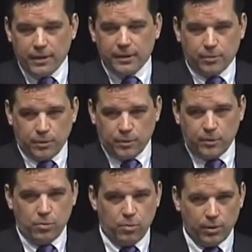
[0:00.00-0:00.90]
That's one of the
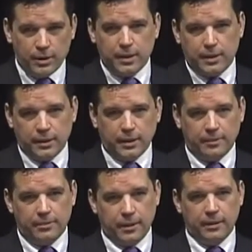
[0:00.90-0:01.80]
whole points
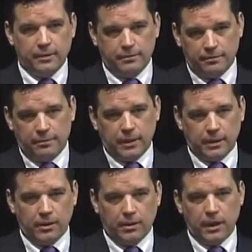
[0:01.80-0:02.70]

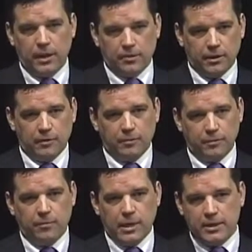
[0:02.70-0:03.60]
as we've
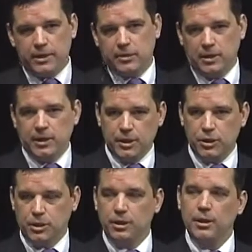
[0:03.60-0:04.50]
made this
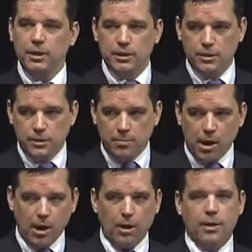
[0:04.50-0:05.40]
transition to the
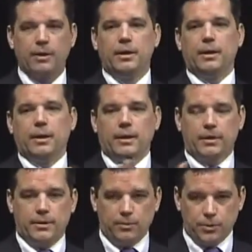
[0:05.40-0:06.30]
PARC,
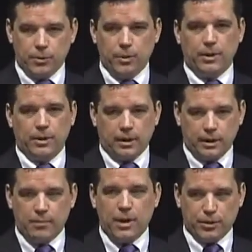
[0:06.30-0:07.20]
which will
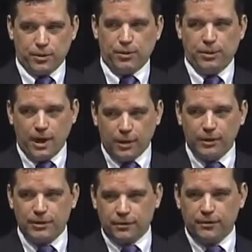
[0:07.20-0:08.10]
measure the
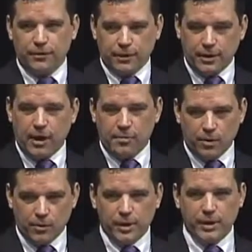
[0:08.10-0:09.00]
knowledge of the Common
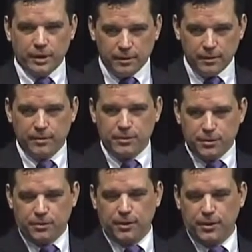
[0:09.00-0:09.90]
Core standards, which
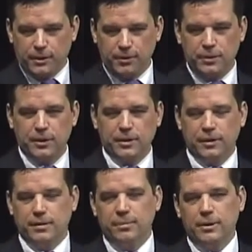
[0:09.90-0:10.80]
the curriculum is
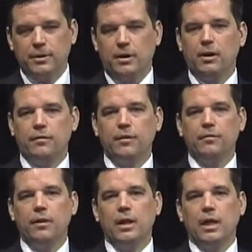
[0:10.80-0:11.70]
built off
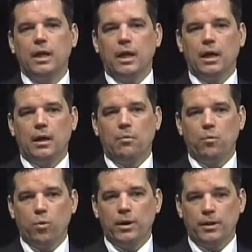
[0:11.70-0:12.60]
of.
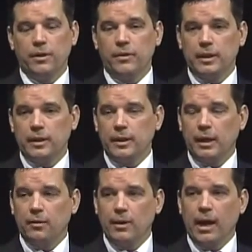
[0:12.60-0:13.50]
One of the things
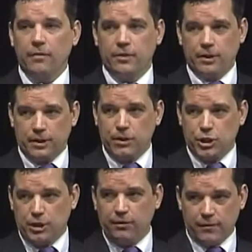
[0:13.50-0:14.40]
that we have done is
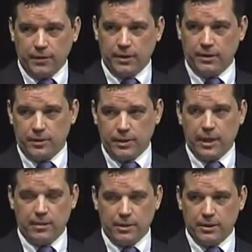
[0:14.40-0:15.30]
shift the
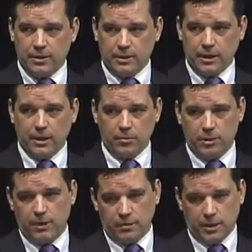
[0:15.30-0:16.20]
time that the test will
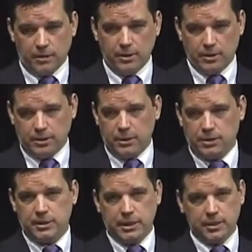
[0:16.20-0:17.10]
be given. So as
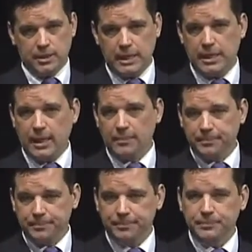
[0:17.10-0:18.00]
you said, the kneecap
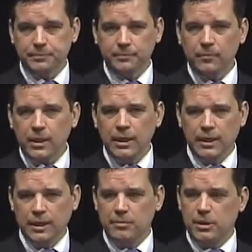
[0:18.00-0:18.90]

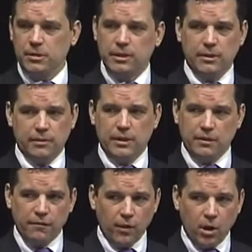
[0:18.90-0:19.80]
exam used to be given in
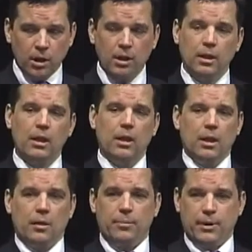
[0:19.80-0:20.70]
the fall,
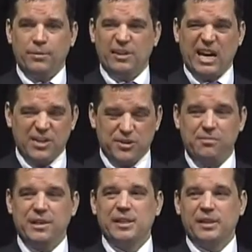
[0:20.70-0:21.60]
but it was actually
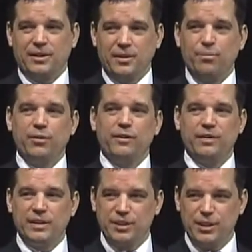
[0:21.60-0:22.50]
based on the
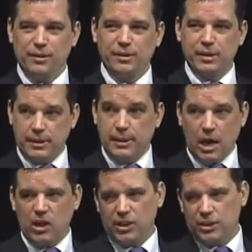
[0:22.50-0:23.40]
previous year's
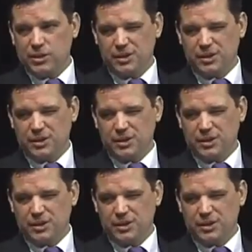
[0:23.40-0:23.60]
knowledge.